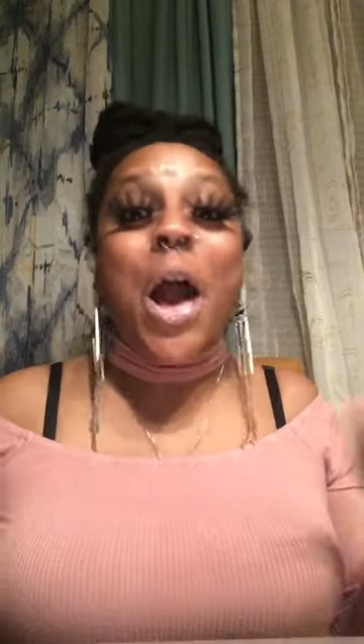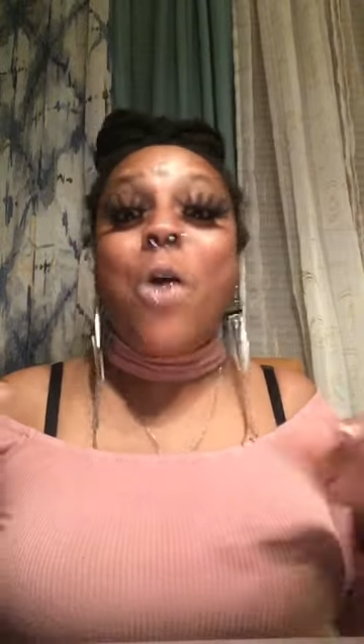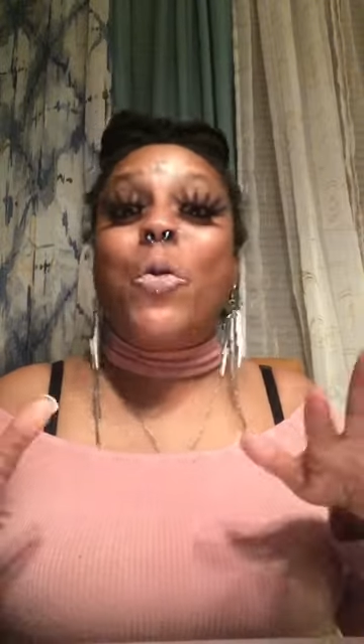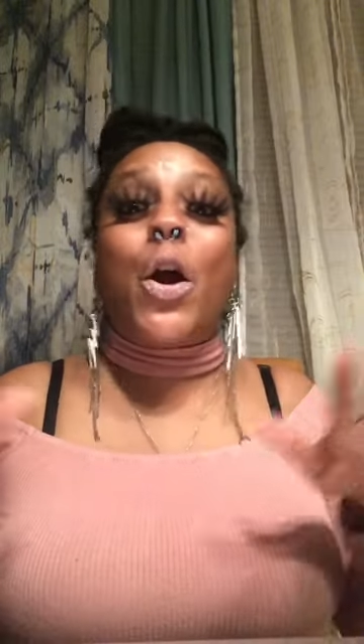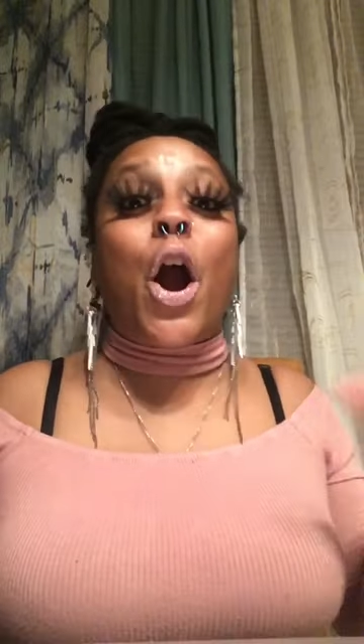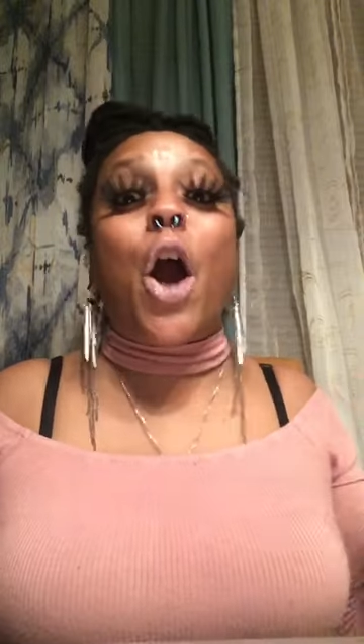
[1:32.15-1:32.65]

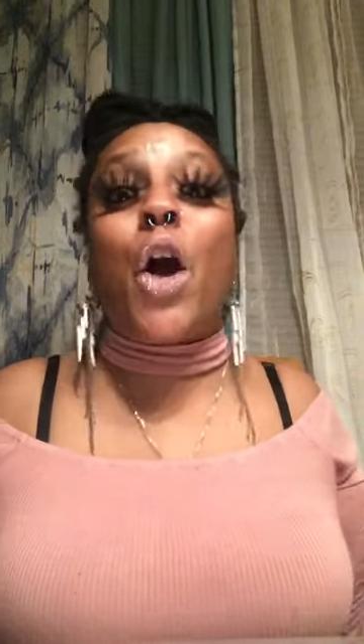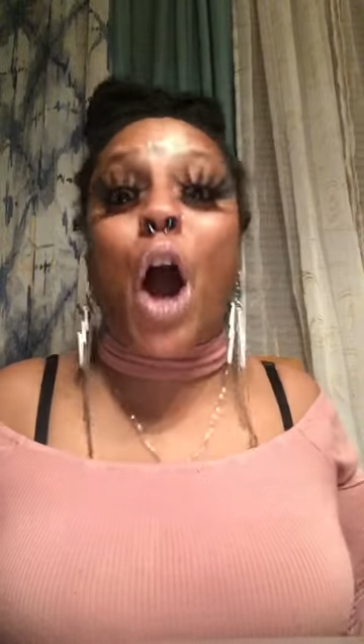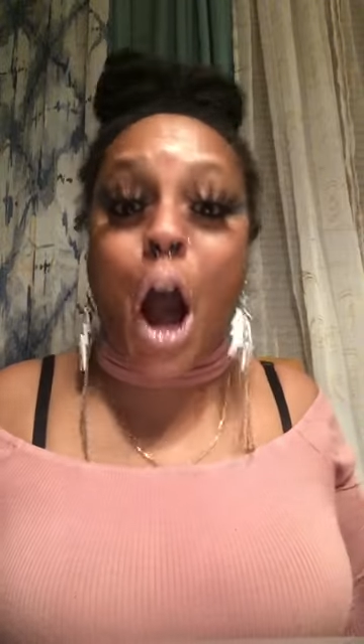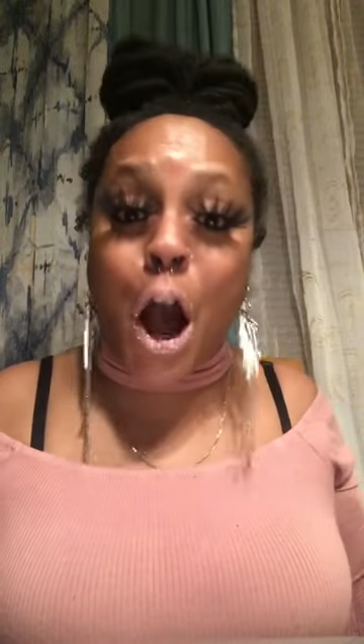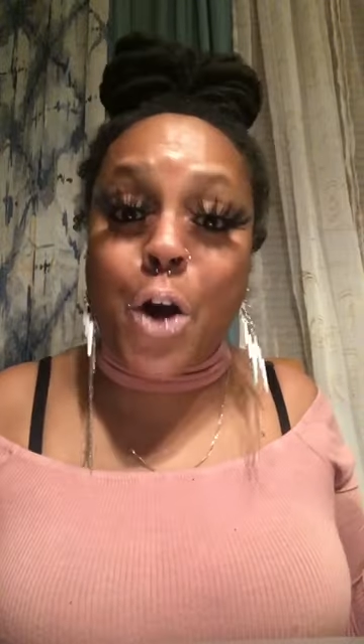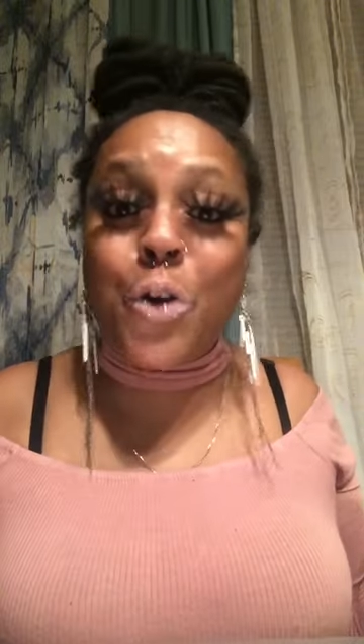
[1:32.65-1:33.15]
With her
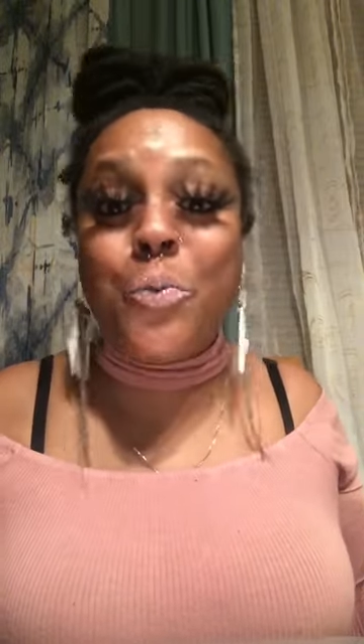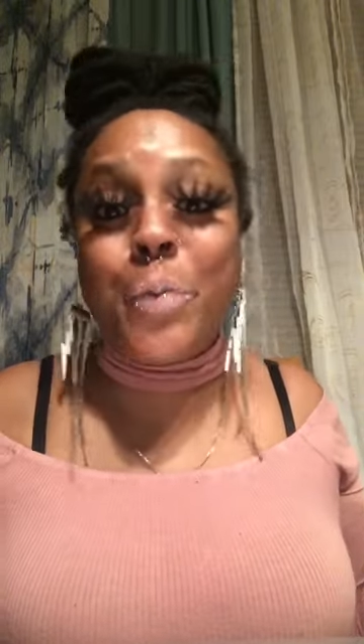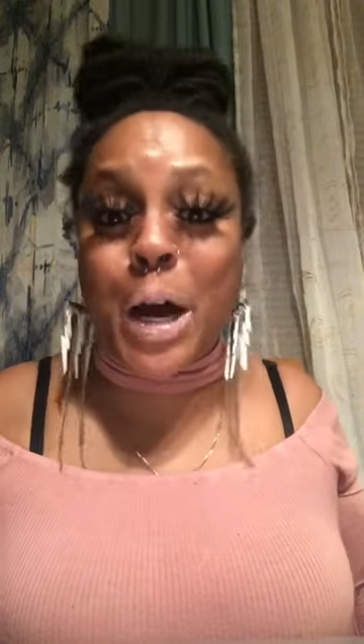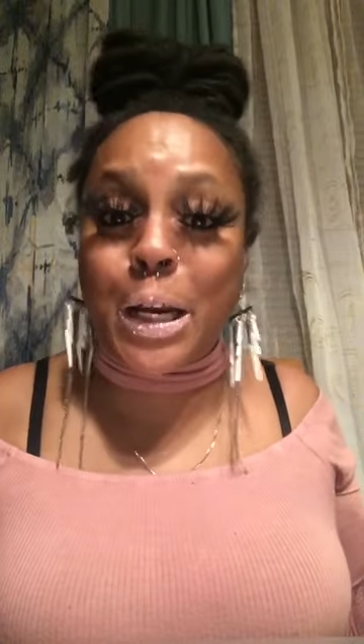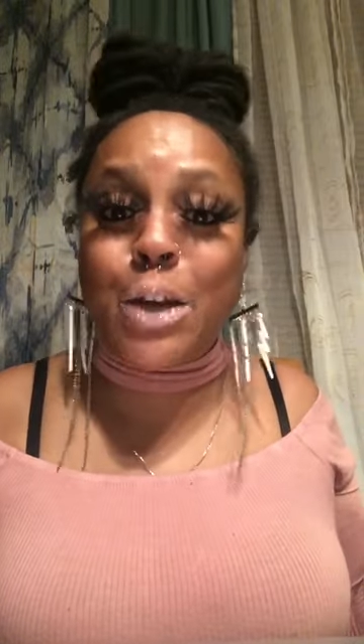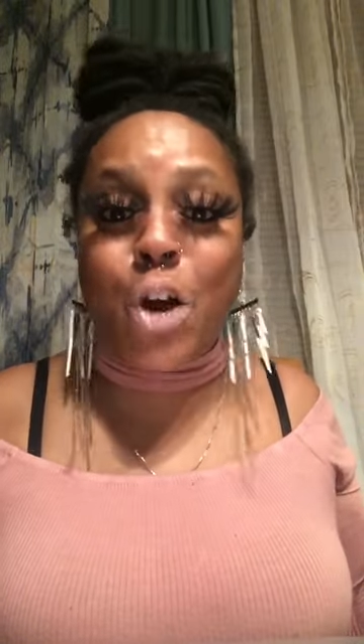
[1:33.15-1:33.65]
own
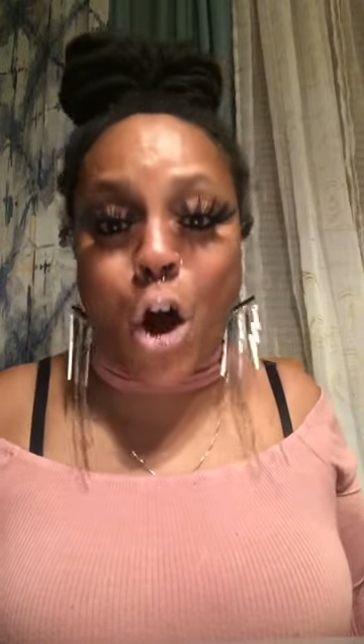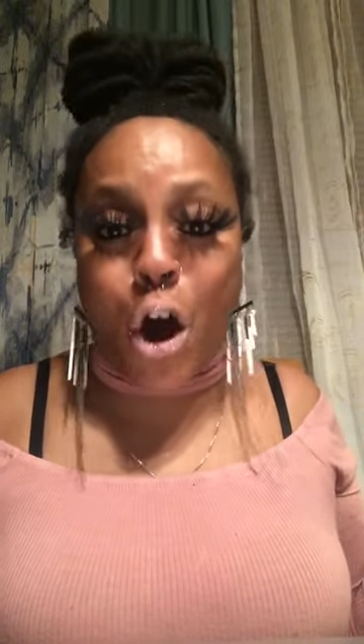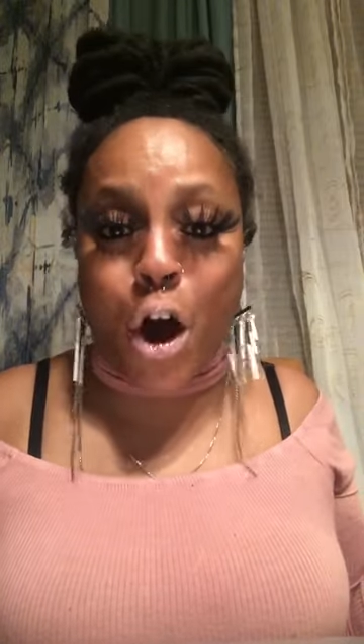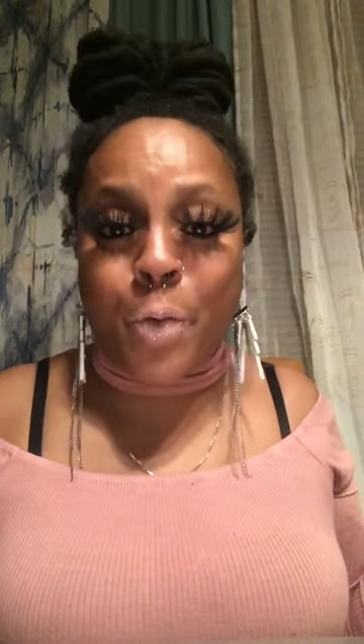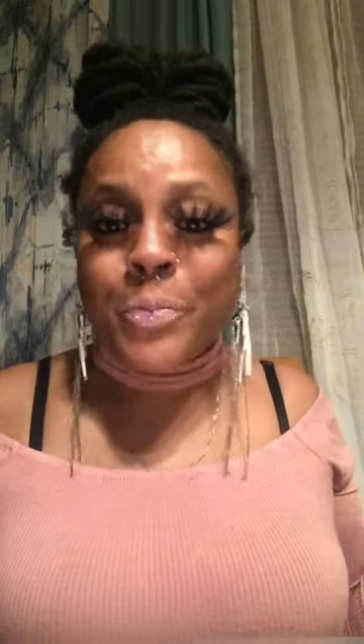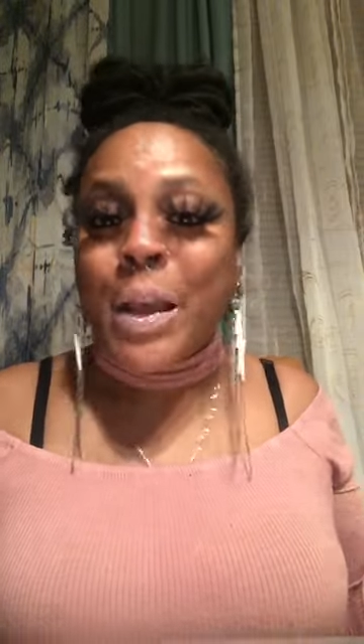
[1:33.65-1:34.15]
money,
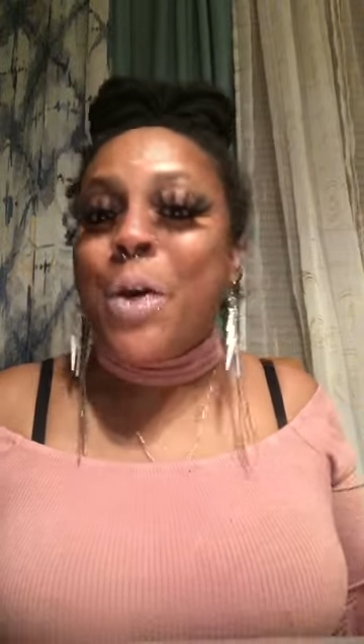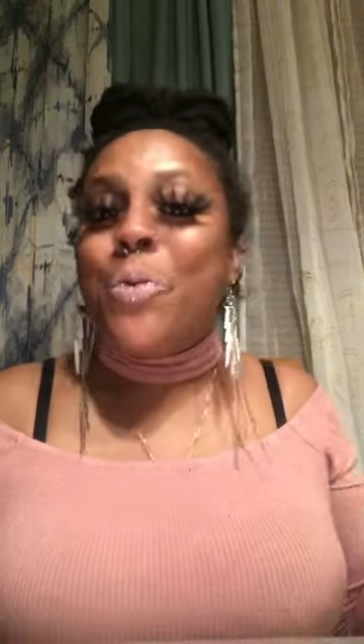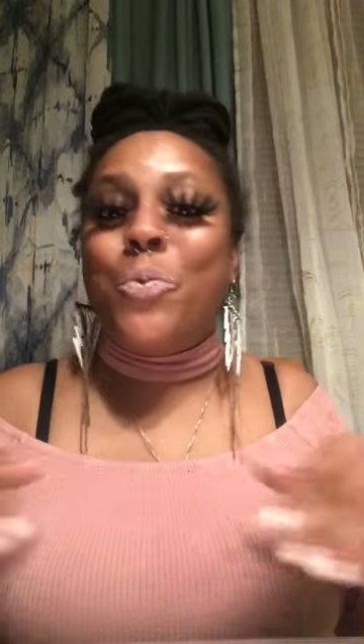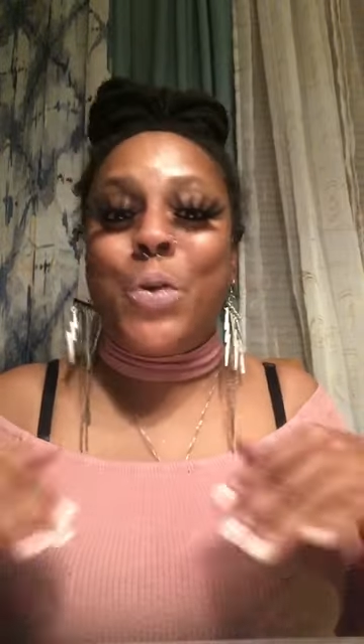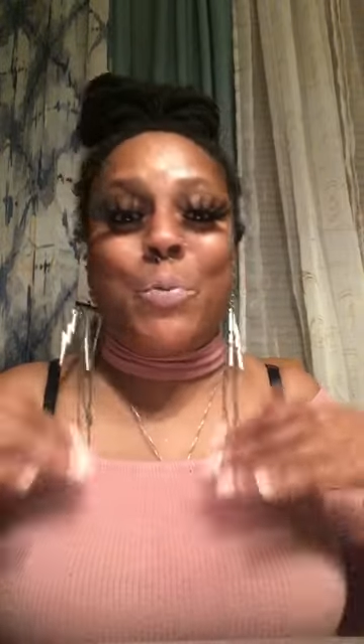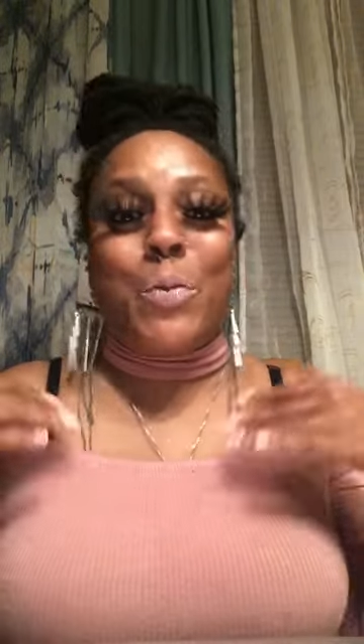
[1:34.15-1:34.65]
y'all,
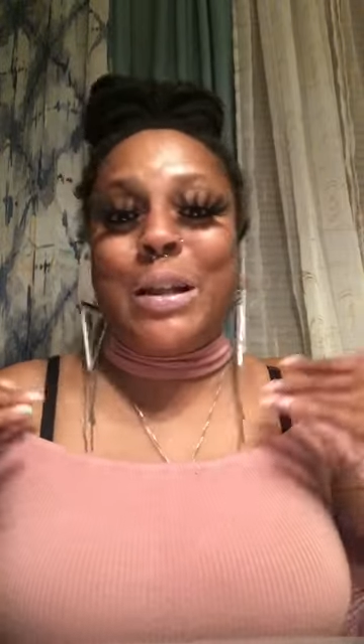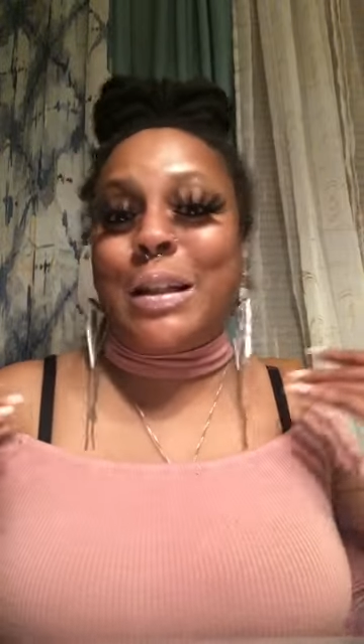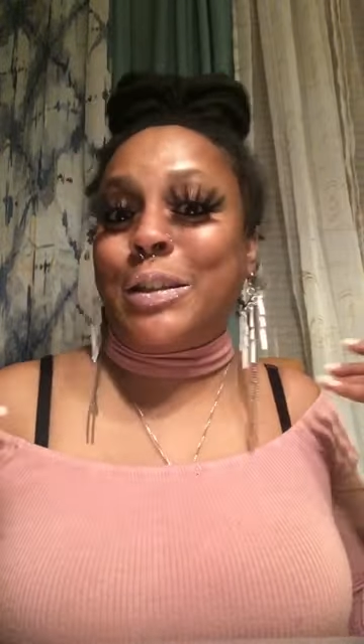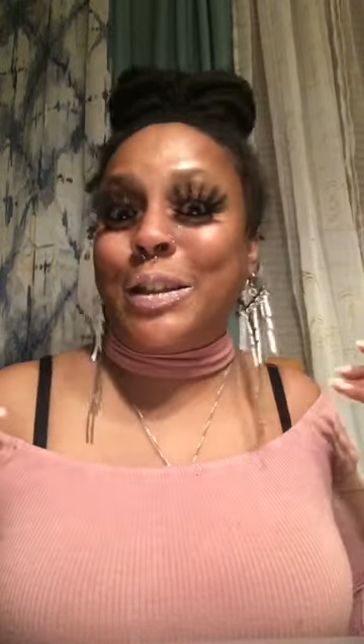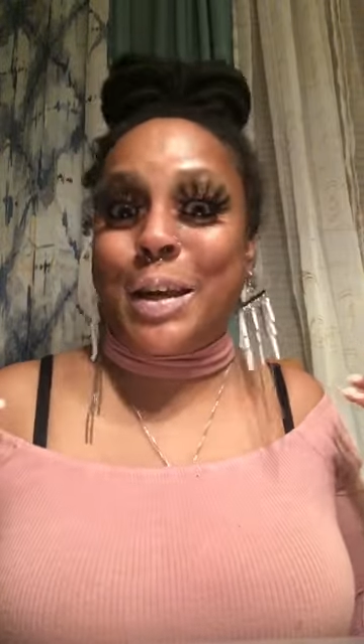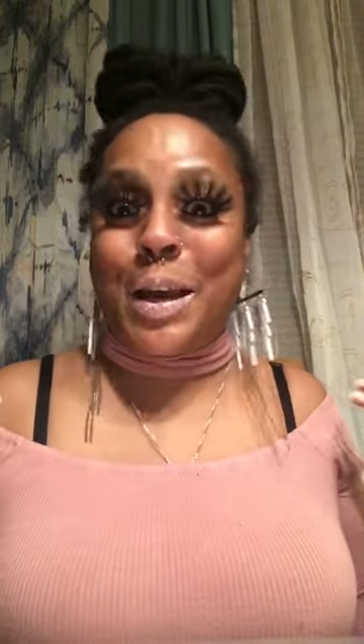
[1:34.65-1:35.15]
we
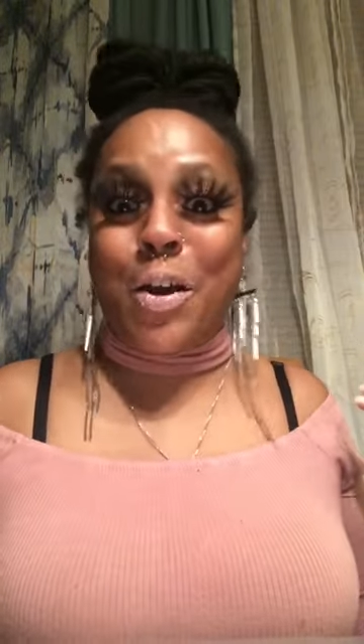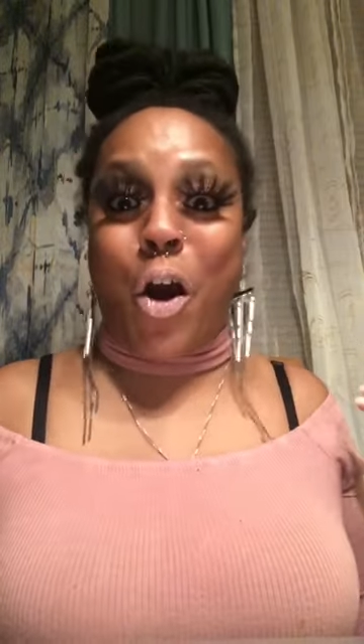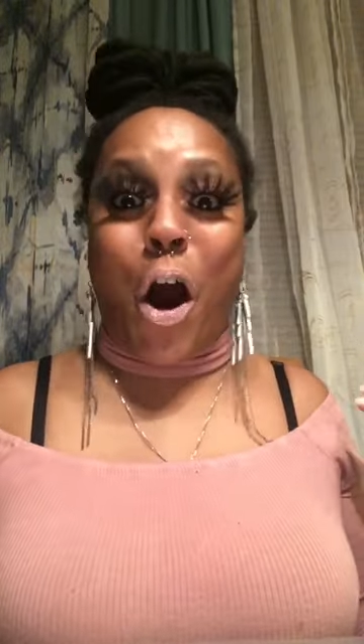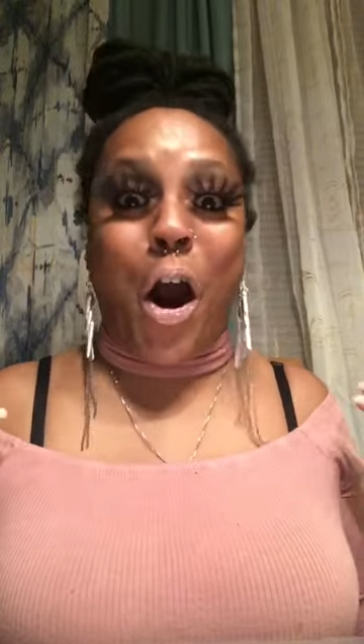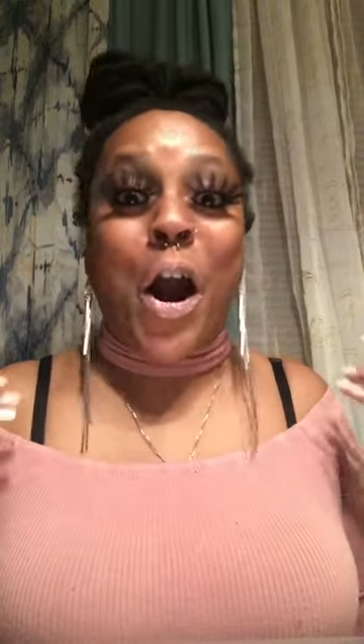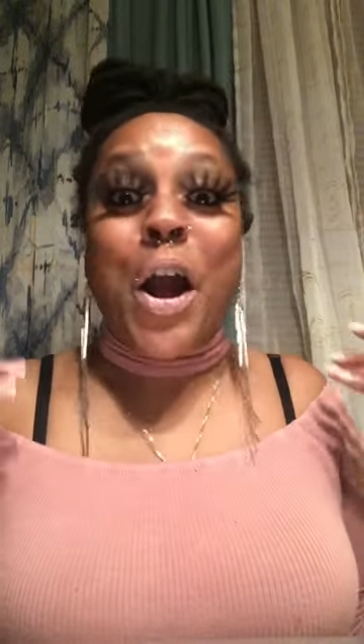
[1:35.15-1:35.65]
went to
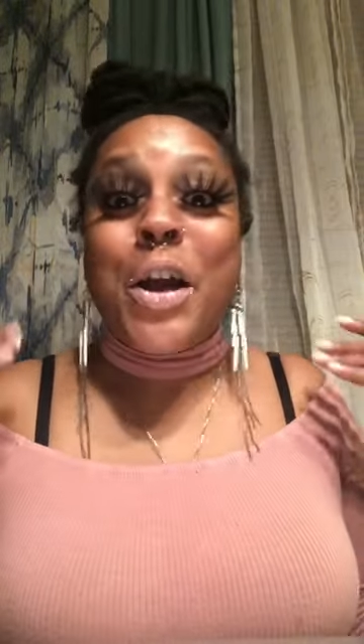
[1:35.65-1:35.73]
ER